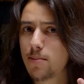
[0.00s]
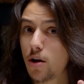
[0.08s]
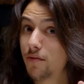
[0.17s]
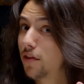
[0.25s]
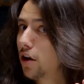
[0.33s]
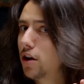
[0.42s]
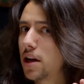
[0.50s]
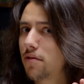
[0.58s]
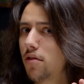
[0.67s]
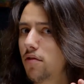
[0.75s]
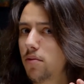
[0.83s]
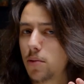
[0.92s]
are very
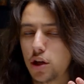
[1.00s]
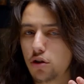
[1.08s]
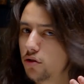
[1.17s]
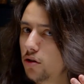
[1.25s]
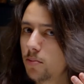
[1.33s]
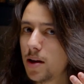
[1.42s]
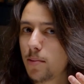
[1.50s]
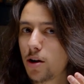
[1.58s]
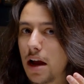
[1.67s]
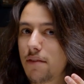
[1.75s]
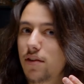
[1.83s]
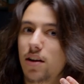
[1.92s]
different from the YouTube
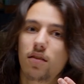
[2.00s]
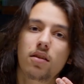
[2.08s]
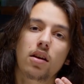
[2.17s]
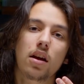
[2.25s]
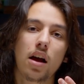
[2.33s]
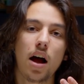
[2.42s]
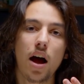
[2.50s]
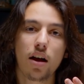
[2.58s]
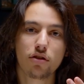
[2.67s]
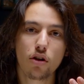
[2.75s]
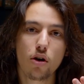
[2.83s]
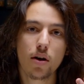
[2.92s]
demographics.
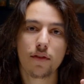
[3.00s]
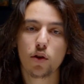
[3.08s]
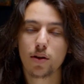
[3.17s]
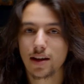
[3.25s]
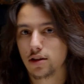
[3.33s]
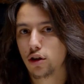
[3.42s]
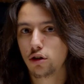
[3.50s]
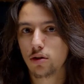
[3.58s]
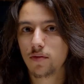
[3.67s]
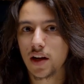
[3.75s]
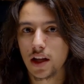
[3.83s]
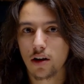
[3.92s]
So if you like the
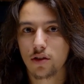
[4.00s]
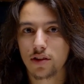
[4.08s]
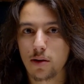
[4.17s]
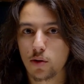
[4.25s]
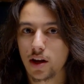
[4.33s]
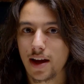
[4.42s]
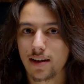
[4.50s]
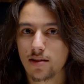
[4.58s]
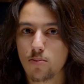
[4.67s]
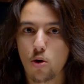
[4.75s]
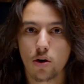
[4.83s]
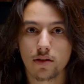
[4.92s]
YouTube videos and would like
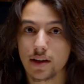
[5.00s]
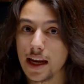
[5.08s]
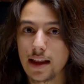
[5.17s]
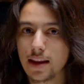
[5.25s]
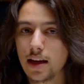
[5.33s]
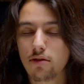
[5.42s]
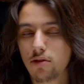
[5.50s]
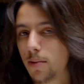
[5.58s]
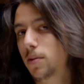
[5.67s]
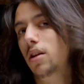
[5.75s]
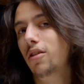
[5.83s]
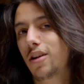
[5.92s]
some more daily
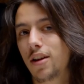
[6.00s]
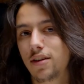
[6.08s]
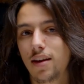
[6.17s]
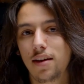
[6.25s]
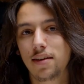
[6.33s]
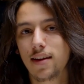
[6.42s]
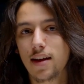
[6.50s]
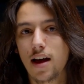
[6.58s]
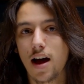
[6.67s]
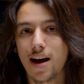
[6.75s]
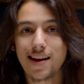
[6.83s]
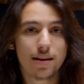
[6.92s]
reptile content,
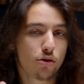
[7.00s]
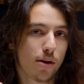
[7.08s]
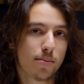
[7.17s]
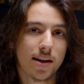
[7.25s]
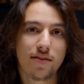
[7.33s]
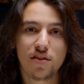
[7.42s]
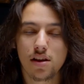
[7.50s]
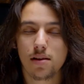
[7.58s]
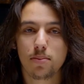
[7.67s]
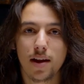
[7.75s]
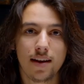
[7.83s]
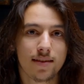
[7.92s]
Instagram's definitely a
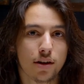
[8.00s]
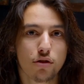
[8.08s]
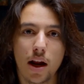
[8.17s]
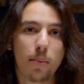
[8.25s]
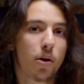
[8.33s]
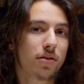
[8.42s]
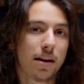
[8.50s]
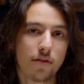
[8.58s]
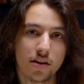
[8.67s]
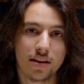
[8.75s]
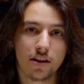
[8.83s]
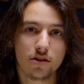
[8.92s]
place. I try to post
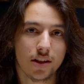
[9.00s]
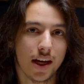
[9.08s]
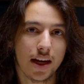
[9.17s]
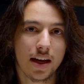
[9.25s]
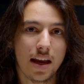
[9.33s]
every single day.